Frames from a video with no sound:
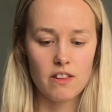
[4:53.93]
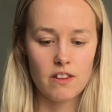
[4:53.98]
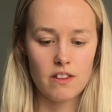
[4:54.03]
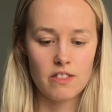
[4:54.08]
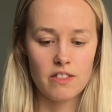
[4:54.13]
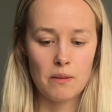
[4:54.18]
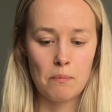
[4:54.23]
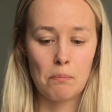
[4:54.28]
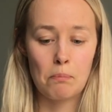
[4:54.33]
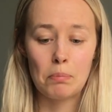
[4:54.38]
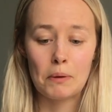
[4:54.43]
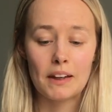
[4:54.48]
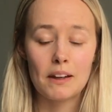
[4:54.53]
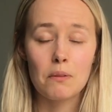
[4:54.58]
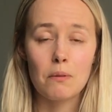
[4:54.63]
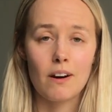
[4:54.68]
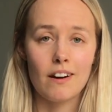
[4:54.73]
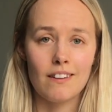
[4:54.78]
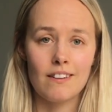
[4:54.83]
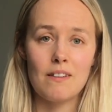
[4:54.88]
the big
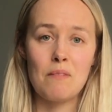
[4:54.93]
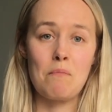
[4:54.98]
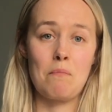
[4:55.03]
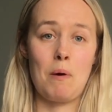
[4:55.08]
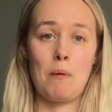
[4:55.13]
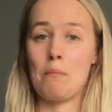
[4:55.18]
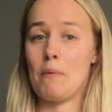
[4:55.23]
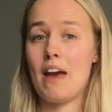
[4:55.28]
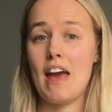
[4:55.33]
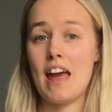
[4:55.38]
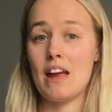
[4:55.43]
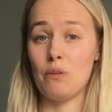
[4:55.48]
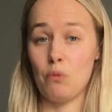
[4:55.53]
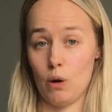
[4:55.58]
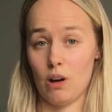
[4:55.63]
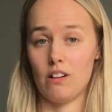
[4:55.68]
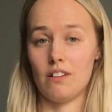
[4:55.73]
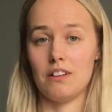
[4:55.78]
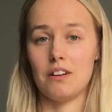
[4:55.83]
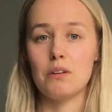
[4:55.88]
one, my main
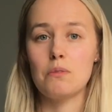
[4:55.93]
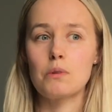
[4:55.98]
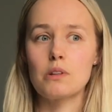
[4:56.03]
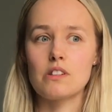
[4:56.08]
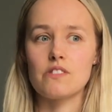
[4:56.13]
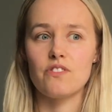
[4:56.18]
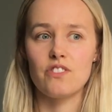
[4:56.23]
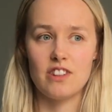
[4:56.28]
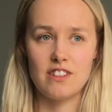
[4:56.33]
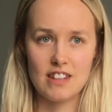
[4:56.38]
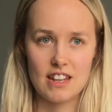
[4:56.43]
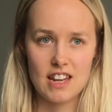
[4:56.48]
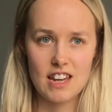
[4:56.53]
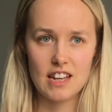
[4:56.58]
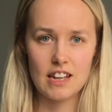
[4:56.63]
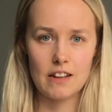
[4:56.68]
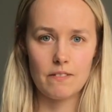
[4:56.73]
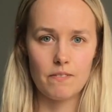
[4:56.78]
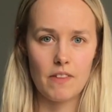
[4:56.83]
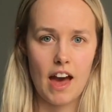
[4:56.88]
one, was
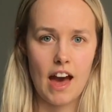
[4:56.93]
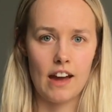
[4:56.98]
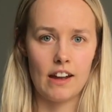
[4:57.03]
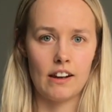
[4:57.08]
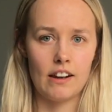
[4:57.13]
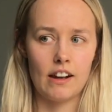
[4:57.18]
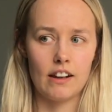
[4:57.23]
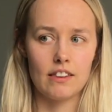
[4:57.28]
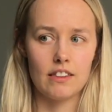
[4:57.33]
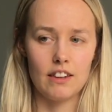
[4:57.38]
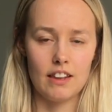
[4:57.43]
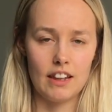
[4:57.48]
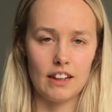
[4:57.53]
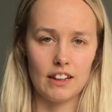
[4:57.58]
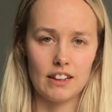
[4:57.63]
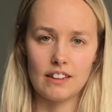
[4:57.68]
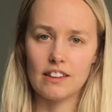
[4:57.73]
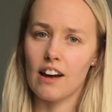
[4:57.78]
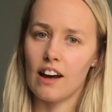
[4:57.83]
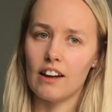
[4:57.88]
fatigue, and I
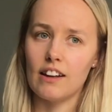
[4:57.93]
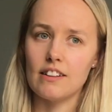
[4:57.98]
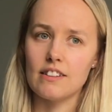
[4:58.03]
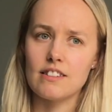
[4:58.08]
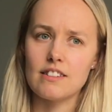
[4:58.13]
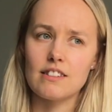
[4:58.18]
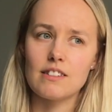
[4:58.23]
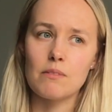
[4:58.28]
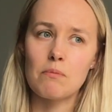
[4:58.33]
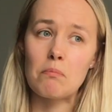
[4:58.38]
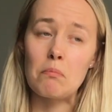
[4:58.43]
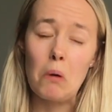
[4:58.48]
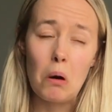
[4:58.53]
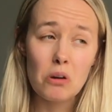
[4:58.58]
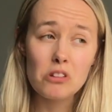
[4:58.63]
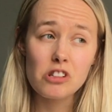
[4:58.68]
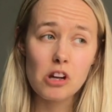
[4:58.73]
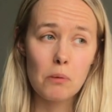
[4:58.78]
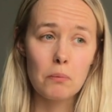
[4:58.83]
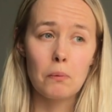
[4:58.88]
think that is the
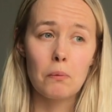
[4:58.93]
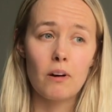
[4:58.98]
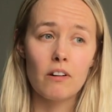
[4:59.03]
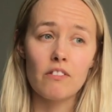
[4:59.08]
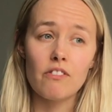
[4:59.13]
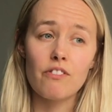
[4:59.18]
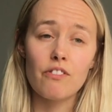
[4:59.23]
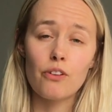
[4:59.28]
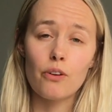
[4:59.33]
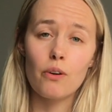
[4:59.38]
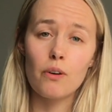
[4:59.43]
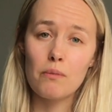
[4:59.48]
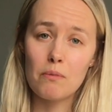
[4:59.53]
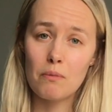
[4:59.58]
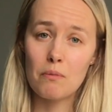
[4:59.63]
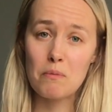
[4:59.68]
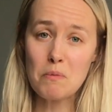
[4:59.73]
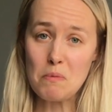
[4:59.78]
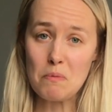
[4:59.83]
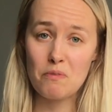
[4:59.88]
most common one for
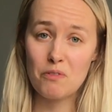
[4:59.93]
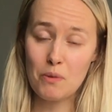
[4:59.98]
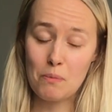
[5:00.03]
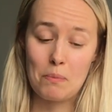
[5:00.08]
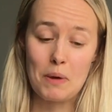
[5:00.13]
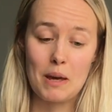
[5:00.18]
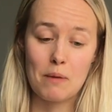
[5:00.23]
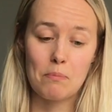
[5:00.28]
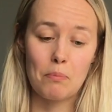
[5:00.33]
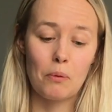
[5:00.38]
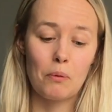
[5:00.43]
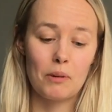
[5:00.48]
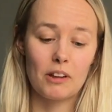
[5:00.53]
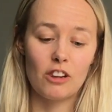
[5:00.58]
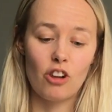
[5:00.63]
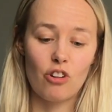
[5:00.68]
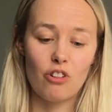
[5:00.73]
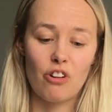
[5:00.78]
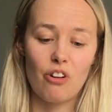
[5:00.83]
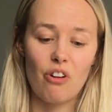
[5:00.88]
people with
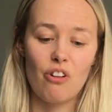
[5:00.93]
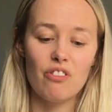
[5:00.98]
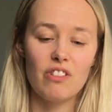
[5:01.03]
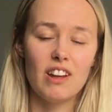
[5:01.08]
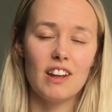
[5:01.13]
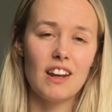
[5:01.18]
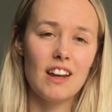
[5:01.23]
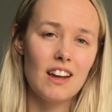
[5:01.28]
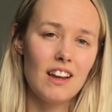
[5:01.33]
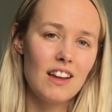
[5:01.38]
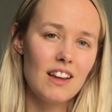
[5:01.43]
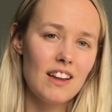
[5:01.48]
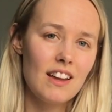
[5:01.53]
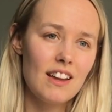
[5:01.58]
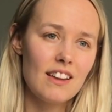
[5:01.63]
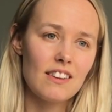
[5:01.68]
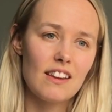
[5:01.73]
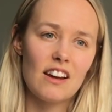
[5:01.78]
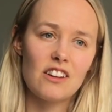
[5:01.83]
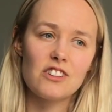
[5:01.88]
long COVID.
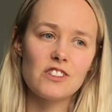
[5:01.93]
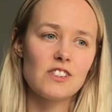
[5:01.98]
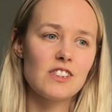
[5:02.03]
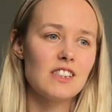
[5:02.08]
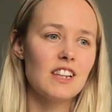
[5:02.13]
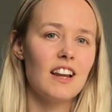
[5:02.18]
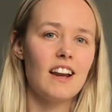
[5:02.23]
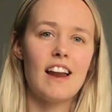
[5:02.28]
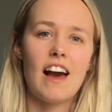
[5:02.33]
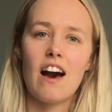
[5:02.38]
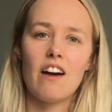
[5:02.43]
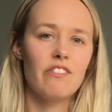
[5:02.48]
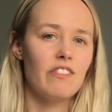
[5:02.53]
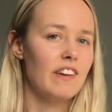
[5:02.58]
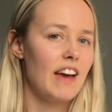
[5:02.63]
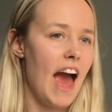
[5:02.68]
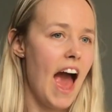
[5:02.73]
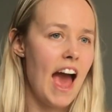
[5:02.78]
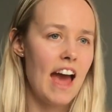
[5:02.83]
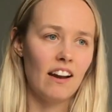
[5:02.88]
I just didn't have
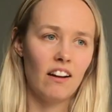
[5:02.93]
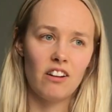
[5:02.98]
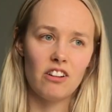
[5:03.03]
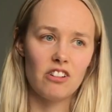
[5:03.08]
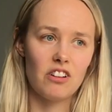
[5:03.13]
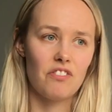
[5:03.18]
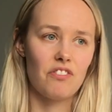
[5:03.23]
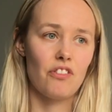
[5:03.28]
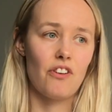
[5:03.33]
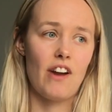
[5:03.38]
energy for